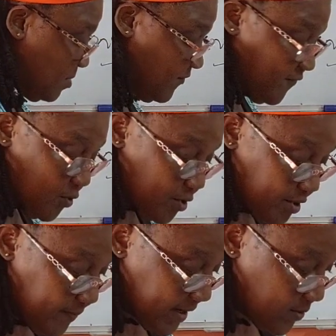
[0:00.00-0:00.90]

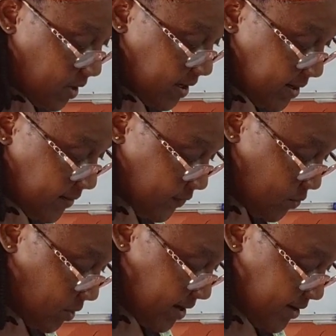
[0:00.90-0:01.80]
before? Anyone?
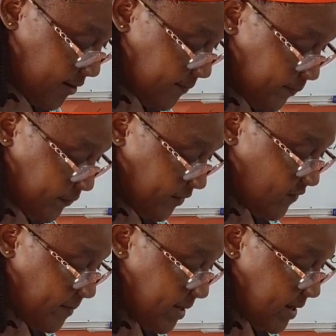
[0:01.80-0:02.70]
Nuclear
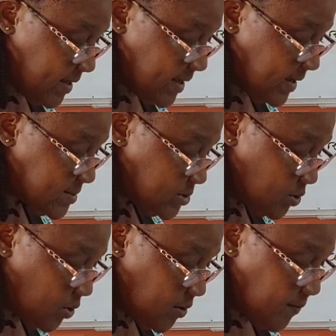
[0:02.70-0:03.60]
family? Yes?
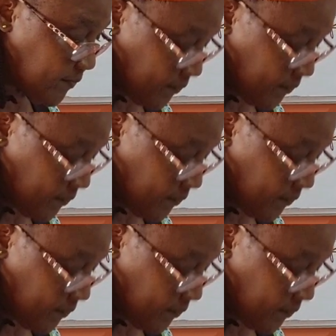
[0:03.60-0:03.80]
No?